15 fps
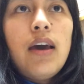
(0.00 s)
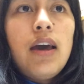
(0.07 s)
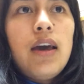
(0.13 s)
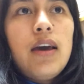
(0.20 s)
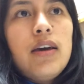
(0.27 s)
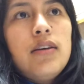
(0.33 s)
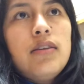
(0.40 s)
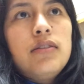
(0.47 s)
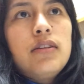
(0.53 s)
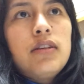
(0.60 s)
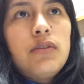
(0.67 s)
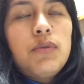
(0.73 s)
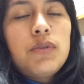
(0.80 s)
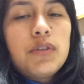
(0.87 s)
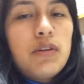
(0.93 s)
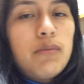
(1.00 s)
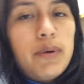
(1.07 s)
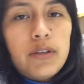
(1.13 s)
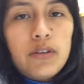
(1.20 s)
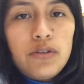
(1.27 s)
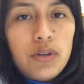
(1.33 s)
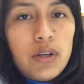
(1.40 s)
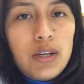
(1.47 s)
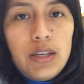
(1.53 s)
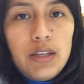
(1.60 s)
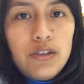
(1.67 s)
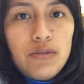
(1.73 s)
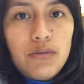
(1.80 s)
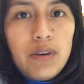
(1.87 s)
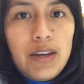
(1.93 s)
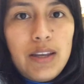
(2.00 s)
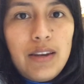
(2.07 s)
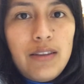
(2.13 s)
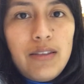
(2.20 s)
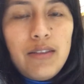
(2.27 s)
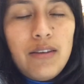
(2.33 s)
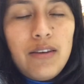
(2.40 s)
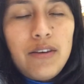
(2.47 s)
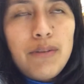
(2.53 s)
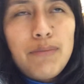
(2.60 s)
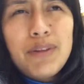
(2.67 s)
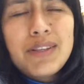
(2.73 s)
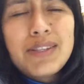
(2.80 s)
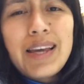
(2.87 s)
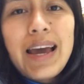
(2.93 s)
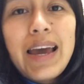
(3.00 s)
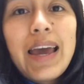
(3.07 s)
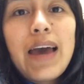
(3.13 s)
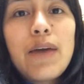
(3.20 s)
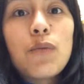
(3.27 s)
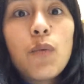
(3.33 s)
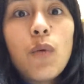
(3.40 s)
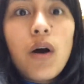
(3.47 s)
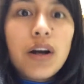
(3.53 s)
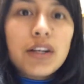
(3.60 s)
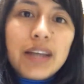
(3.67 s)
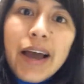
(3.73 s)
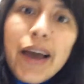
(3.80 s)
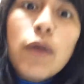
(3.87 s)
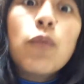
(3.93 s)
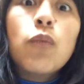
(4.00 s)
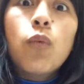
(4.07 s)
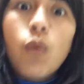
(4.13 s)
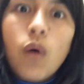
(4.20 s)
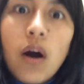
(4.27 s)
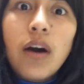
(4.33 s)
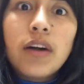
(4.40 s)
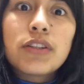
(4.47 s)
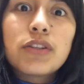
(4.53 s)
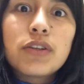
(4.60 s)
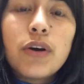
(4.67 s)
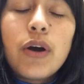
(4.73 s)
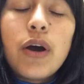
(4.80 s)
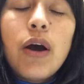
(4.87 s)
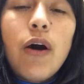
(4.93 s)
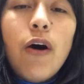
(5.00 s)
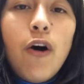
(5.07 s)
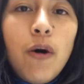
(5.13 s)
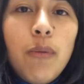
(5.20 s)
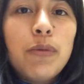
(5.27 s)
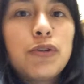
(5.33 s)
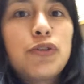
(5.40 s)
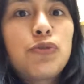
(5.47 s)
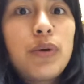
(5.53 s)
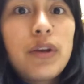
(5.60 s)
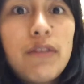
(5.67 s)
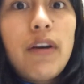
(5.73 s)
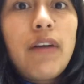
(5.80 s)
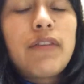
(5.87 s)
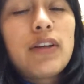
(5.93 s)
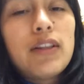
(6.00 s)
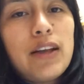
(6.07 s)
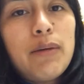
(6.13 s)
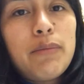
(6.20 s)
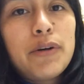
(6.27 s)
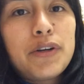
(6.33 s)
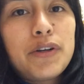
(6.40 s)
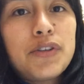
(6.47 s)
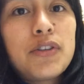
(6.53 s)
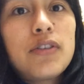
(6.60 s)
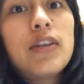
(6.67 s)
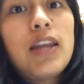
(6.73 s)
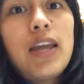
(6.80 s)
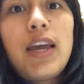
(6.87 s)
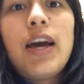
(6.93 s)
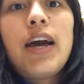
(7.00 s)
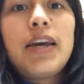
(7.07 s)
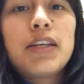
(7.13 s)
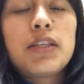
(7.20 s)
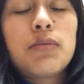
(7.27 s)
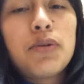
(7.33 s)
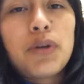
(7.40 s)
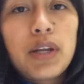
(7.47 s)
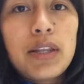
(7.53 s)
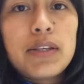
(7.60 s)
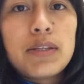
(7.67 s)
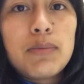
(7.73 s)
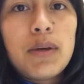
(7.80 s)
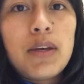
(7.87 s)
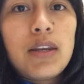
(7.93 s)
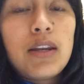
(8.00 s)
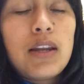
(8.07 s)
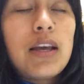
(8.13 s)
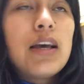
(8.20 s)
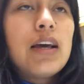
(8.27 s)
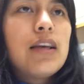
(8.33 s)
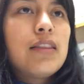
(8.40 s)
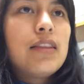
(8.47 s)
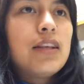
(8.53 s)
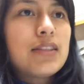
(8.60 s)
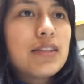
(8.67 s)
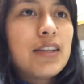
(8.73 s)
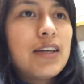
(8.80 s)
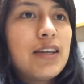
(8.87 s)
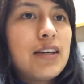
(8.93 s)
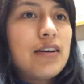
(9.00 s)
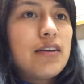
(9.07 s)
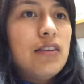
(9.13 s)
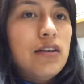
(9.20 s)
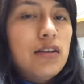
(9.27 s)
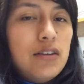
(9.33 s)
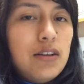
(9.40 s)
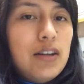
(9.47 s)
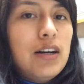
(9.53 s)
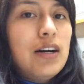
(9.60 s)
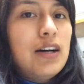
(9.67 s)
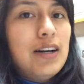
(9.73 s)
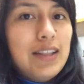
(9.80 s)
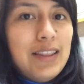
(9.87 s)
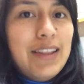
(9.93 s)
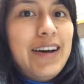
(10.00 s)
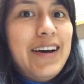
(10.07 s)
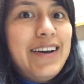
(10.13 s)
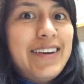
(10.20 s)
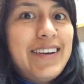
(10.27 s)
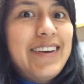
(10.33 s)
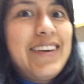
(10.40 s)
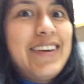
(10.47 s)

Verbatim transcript: and I wasn't about to try to hitch a ride there. And plus, I had walked, I walked almost 25 kilometers the day I explored Lisbon. That's like a lot.